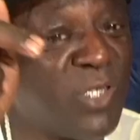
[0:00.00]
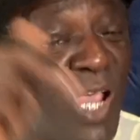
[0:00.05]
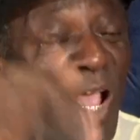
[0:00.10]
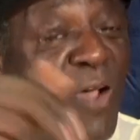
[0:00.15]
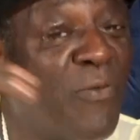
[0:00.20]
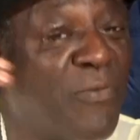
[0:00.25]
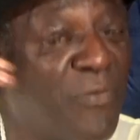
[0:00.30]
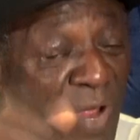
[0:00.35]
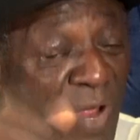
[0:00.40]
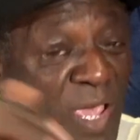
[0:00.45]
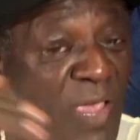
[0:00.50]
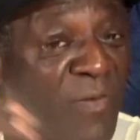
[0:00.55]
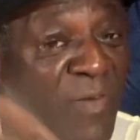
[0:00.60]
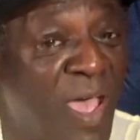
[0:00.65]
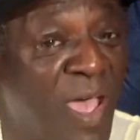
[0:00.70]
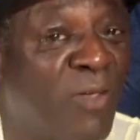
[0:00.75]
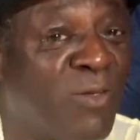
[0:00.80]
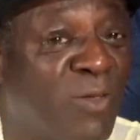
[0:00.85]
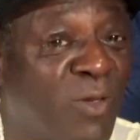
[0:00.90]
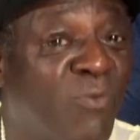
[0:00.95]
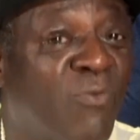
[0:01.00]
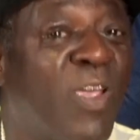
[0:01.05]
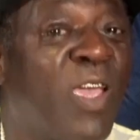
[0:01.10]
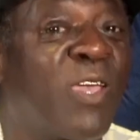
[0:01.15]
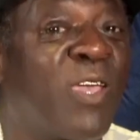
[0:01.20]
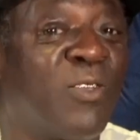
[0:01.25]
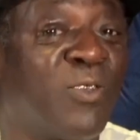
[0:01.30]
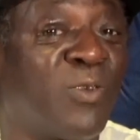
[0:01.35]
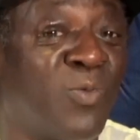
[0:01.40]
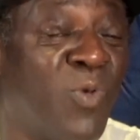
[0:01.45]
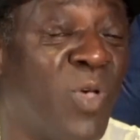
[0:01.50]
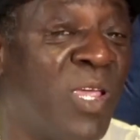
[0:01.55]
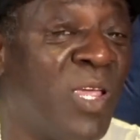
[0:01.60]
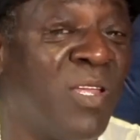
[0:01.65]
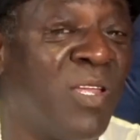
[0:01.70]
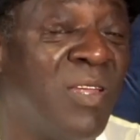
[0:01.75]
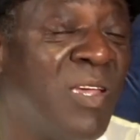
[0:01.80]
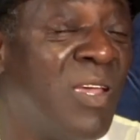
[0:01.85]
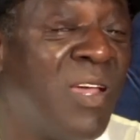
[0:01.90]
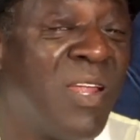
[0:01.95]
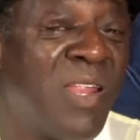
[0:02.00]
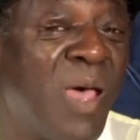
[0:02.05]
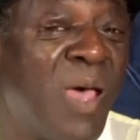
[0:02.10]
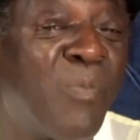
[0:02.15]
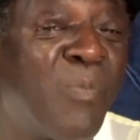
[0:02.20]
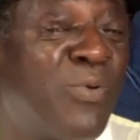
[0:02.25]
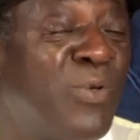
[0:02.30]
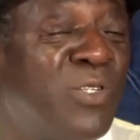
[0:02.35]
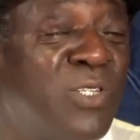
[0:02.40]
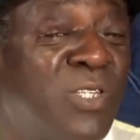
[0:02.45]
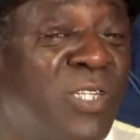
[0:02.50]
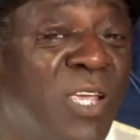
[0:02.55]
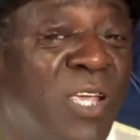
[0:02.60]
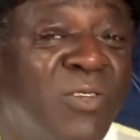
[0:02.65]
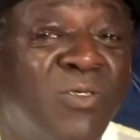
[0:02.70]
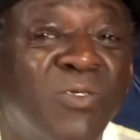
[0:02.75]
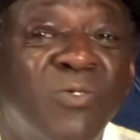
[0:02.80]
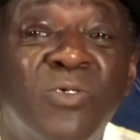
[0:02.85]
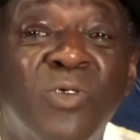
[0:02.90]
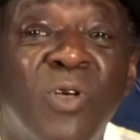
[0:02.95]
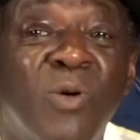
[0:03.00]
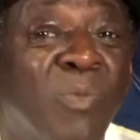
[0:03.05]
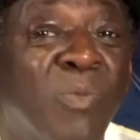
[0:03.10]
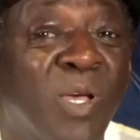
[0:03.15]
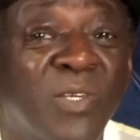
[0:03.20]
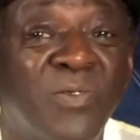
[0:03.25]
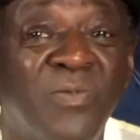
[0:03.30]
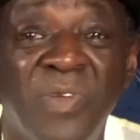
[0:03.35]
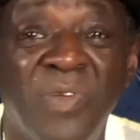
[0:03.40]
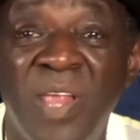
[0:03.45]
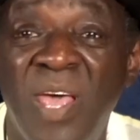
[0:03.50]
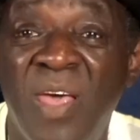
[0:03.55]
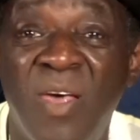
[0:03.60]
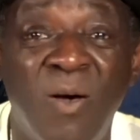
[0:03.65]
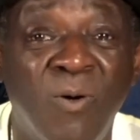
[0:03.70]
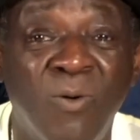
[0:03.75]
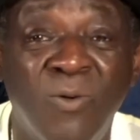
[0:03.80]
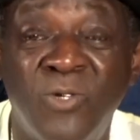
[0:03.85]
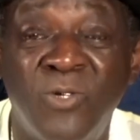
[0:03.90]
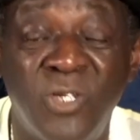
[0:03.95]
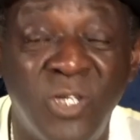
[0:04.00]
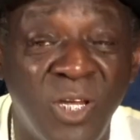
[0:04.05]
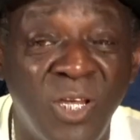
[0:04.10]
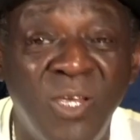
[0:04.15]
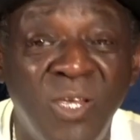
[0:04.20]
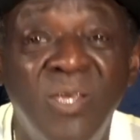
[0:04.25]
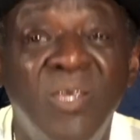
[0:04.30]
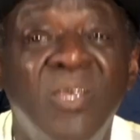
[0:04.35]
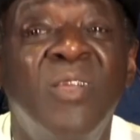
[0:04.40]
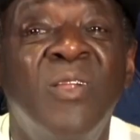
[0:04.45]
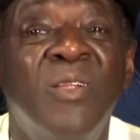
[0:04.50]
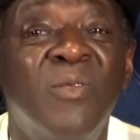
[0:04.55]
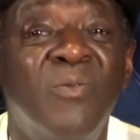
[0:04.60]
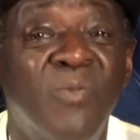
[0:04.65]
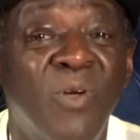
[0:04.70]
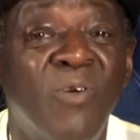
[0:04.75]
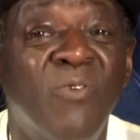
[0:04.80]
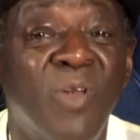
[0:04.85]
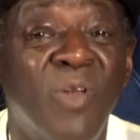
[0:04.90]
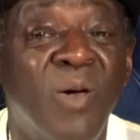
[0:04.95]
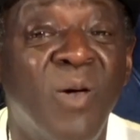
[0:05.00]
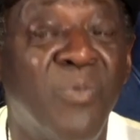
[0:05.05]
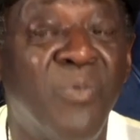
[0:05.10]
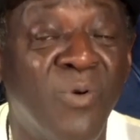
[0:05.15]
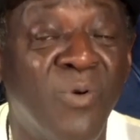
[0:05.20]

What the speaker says: Flav out in your records, Wayne. I appreciate you so much for that, OG. Word up on the